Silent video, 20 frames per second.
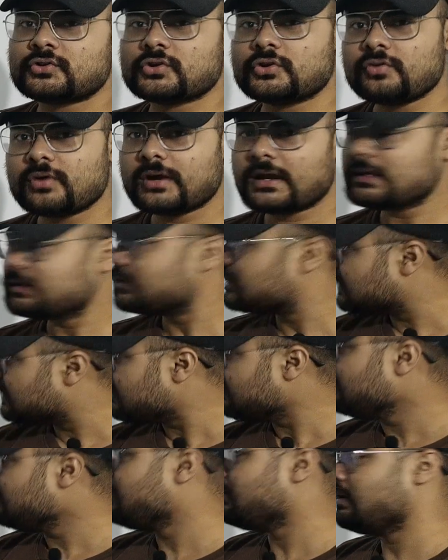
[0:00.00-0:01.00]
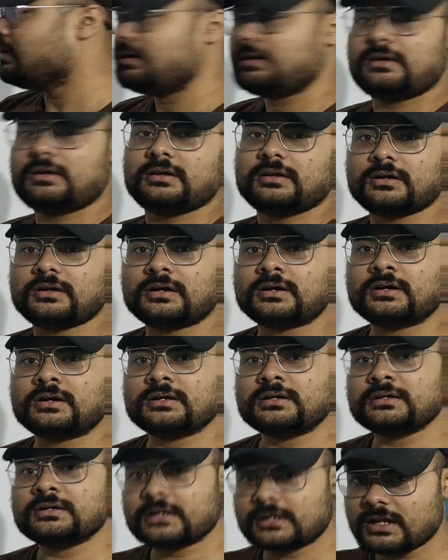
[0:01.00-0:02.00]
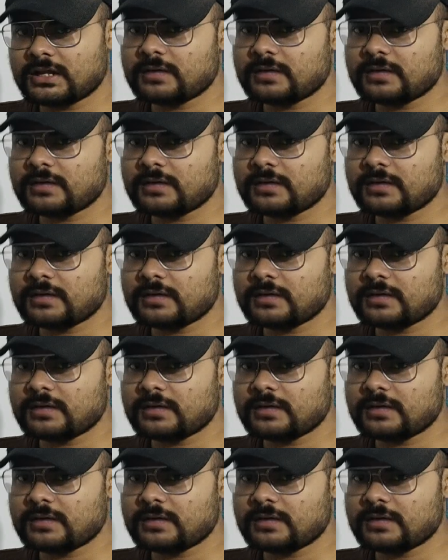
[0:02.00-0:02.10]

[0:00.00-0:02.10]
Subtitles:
So you can think in